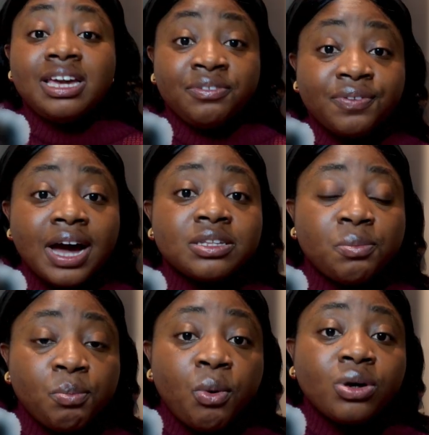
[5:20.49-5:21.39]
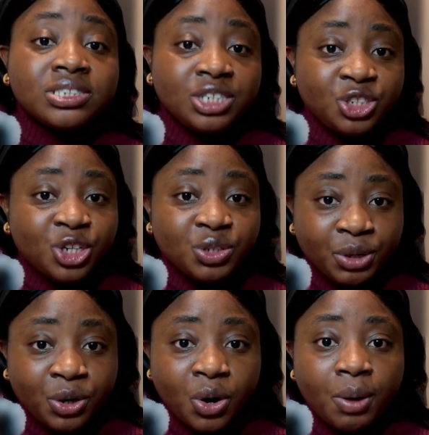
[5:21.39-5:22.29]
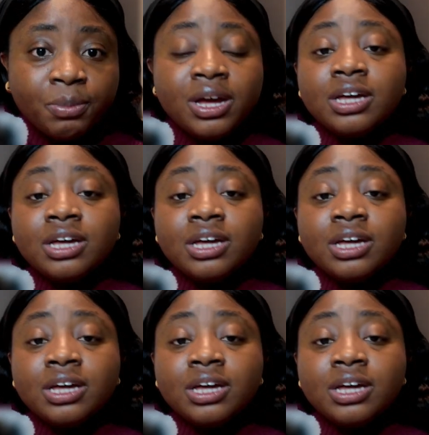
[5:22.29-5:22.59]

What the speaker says: In fact, the more senior you become,